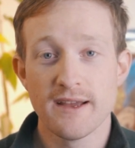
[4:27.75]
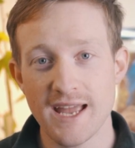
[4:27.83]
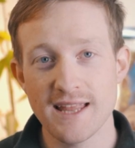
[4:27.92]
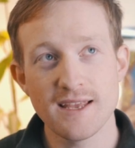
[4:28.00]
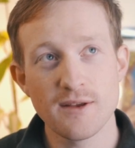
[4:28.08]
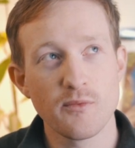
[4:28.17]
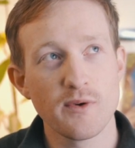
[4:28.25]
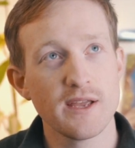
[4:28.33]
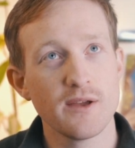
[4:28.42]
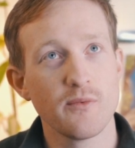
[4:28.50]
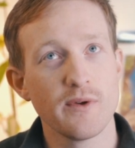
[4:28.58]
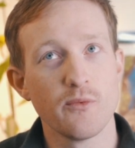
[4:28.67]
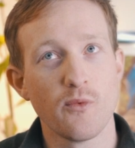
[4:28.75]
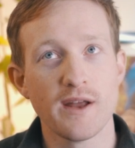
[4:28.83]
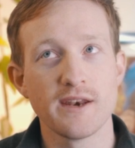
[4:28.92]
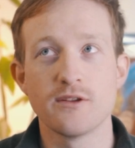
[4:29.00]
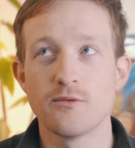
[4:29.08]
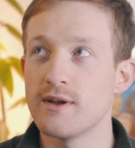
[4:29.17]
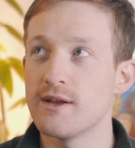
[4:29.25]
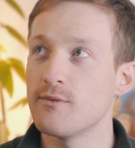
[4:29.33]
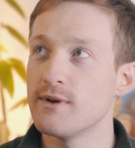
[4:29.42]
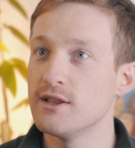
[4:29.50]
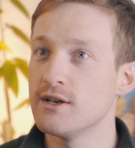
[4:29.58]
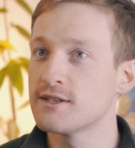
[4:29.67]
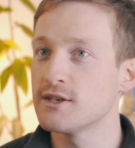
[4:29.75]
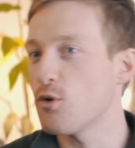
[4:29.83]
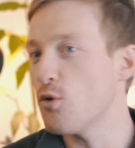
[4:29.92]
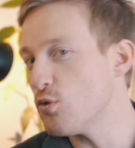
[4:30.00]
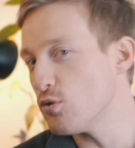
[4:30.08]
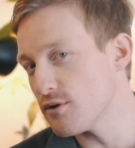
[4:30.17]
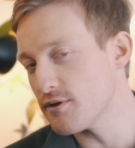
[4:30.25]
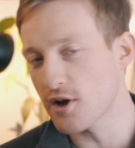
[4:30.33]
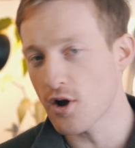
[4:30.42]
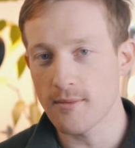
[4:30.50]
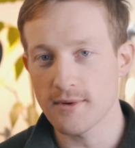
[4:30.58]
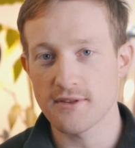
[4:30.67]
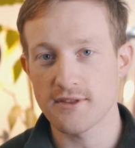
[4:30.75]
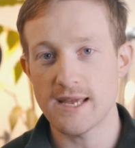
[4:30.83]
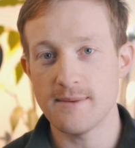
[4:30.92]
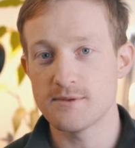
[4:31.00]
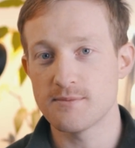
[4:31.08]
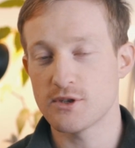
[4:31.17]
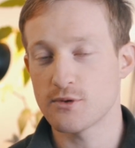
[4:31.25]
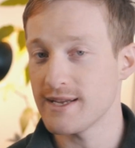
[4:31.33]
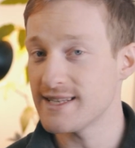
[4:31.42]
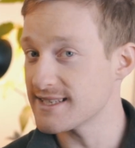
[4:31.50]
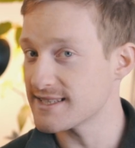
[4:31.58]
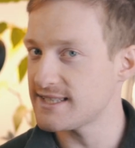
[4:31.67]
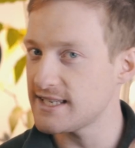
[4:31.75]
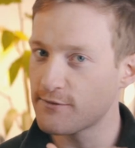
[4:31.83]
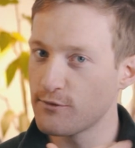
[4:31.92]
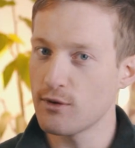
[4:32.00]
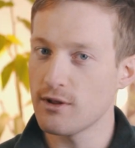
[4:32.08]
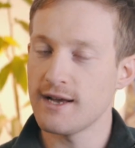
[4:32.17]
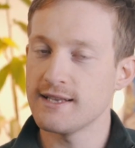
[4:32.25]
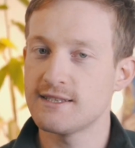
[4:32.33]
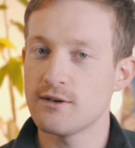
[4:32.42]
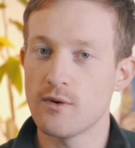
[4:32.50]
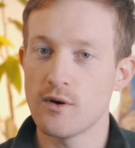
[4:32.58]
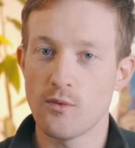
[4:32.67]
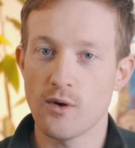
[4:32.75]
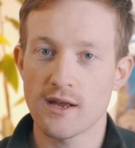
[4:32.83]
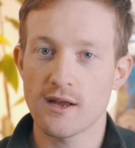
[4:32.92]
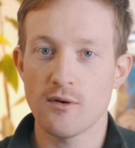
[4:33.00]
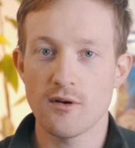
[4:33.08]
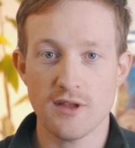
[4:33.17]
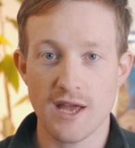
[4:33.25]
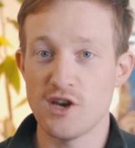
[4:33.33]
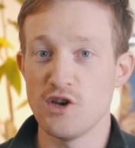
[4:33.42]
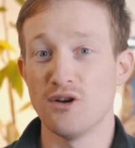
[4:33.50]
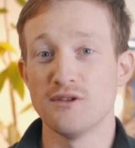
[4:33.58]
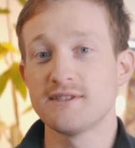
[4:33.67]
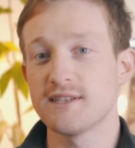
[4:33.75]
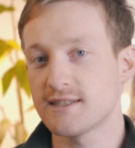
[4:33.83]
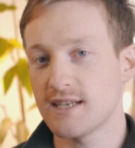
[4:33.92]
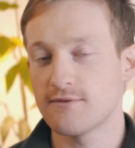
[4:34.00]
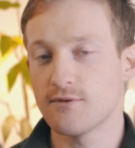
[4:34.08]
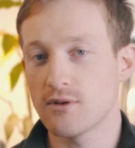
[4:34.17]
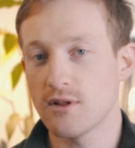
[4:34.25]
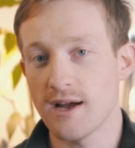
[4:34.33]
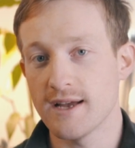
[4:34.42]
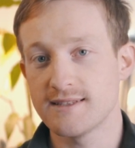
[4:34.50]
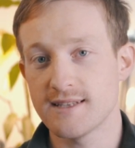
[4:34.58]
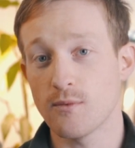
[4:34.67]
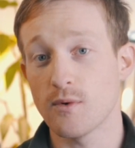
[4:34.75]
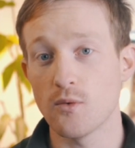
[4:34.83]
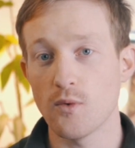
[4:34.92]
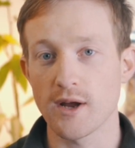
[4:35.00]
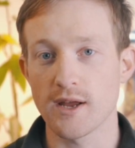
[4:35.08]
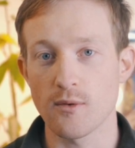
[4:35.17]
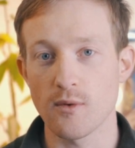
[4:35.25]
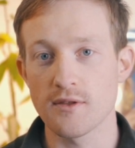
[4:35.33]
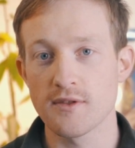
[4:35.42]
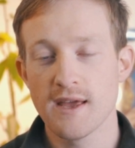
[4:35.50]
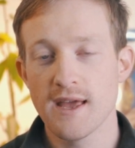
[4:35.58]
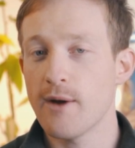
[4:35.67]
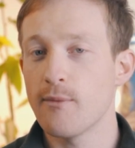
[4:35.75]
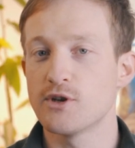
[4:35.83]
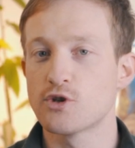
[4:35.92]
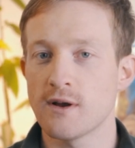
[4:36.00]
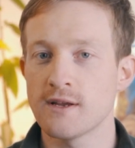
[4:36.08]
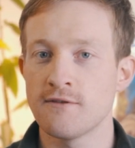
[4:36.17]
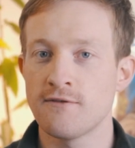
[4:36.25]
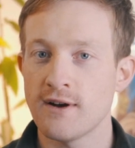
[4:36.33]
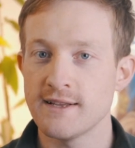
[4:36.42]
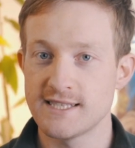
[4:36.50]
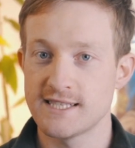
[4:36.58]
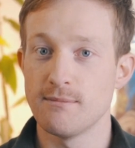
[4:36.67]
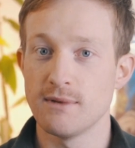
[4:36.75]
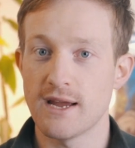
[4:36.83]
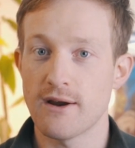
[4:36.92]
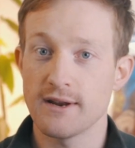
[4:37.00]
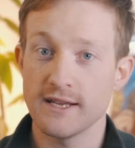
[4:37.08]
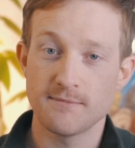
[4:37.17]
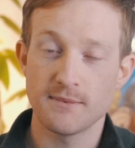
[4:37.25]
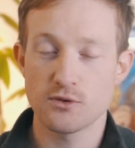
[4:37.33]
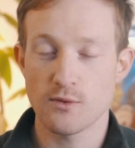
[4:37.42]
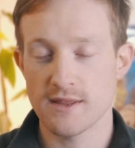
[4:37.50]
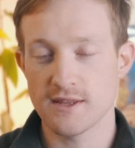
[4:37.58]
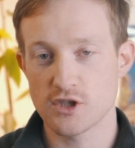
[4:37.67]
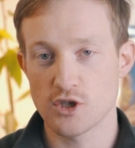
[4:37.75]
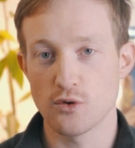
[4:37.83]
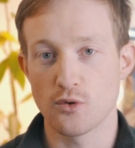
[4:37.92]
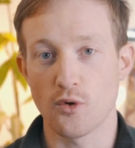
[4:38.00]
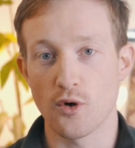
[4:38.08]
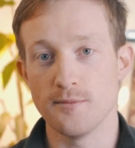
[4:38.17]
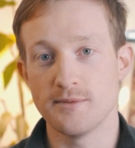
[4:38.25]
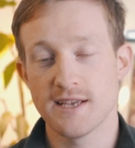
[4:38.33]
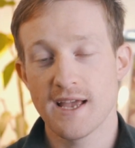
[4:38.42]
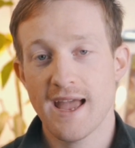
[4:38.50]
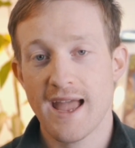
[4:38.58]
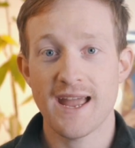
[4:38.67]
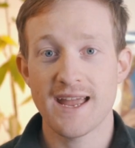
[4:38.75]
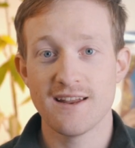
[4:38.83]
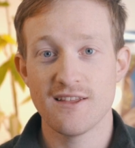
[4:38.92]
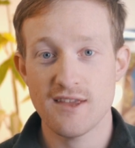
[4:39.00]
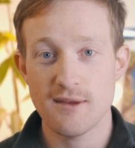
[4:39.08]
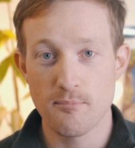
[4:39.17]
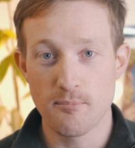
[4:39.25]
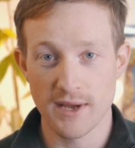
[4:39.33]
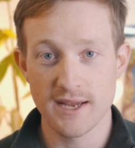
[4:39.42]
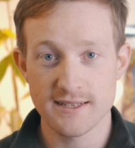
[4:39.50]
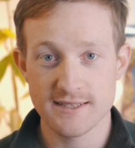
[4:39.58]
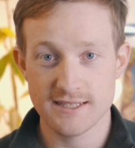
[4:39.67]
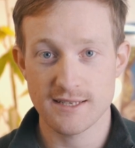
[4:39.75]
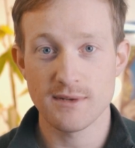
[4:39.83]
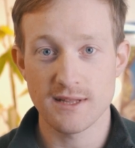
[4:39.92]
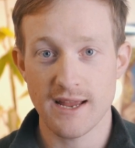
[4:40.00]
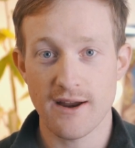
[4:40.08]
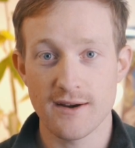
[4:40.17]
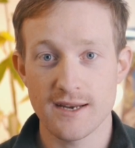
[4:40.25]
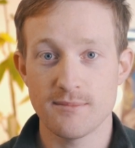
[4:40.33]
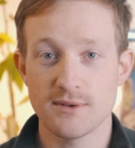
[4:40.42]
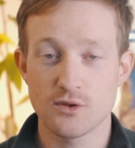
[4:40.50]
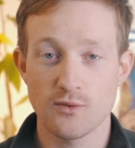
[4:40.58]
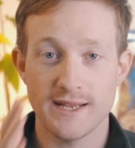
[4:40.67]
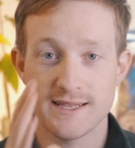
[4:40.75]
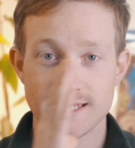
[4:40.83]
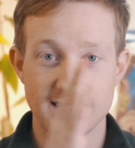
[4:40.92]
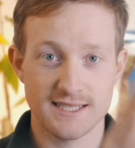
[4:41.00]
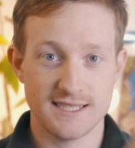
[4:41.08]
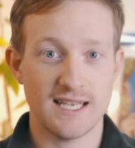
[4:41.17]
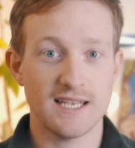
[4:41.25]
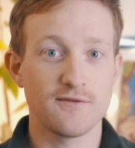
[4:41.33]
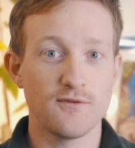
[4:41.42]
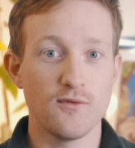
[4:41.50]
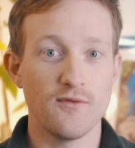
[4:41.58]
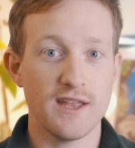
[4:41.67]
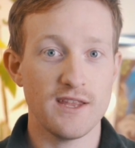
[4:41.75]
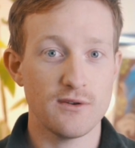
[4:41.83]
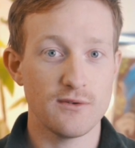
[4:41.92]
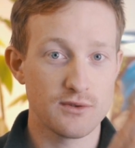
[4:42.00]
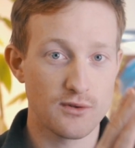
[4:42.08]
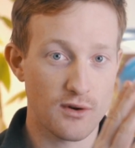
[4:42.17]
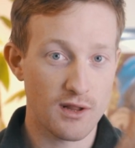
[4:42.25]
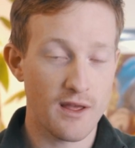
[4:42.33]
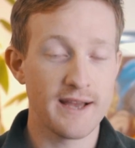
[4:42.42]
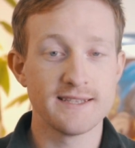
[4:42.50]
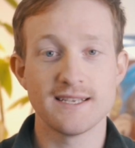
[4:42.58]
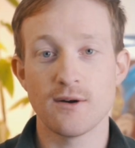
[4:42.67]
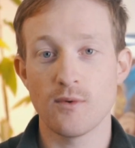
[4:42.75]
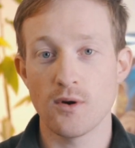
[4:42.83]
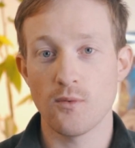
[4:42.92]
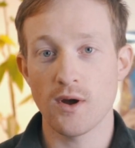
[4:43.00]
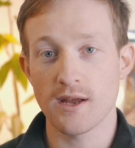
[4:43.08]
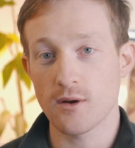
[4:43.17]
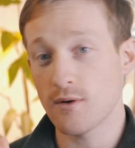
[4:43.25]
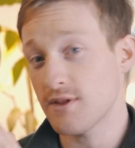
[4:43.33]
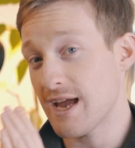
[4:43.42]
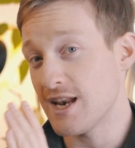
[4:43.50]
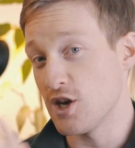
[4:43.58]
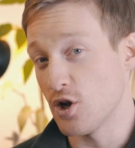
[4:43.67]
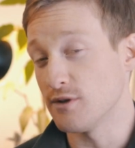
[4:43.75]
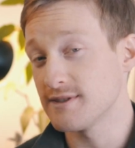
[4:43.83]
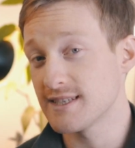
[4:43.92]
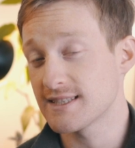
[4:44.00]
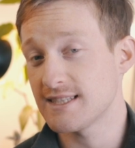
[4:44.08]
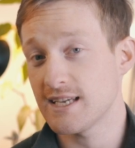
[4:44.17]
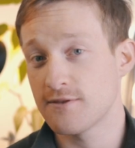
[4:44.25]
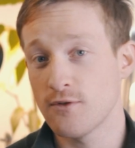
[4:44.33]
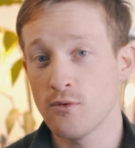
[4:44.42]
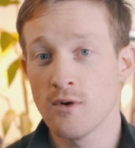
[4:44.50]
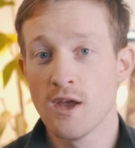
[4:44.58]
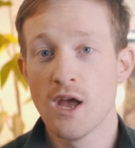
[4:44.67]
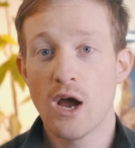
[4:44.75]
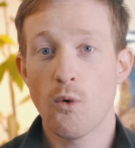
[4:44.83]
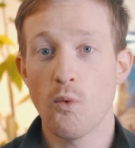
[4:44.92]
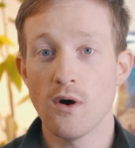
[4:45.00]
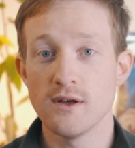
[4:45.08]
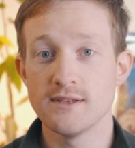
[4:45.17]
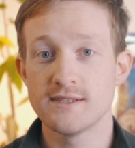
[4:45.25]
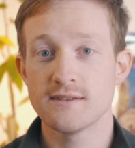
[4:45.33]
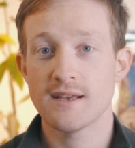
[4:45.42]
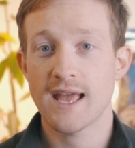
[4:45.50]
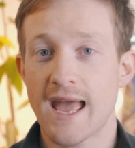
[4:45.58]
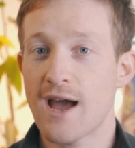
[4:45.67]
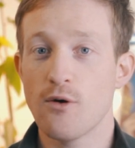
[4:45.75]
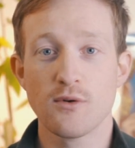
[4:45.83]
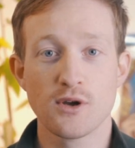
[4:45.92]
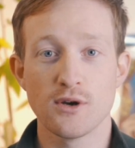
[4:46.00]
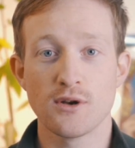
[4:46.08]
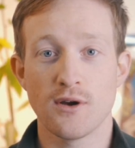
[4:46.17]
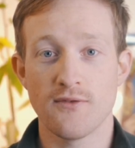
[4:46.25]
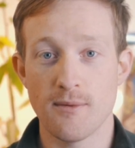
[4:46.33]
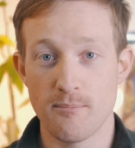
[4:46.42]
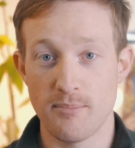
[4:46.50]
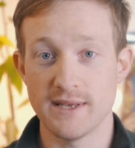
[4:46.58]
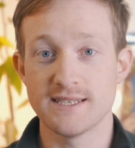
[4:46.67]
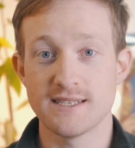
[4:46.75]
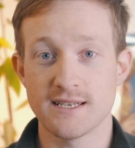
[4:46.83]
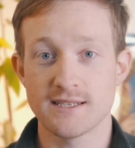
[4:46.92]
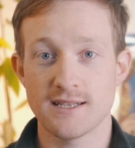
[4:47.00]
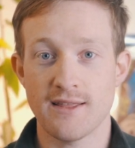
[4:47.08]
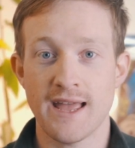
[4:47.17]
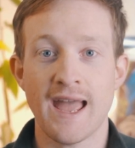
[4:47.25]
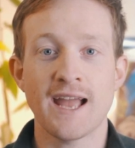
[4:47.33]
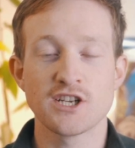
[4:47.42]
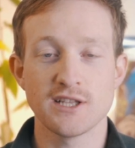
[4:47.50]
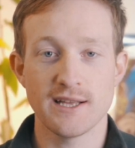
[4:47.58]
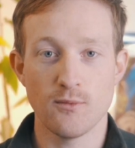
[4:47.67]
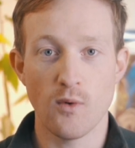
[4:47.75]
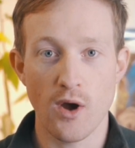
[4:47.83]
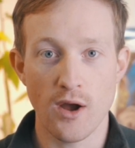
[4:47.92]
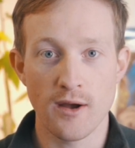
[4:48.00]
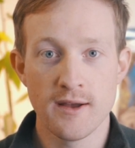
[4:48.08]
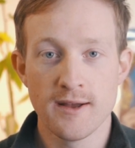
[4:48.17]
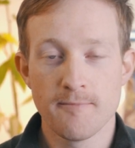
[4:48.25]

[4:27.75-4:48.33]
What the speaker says: And then we wondered, we looked at all of the common themes between successful clients that we were working with and non-successful clients that we were working with, and we tried to find similarities between the two groups. And the biggest similarity between successful venues or clients that we were working with and non-successful was how good of a business they actually were.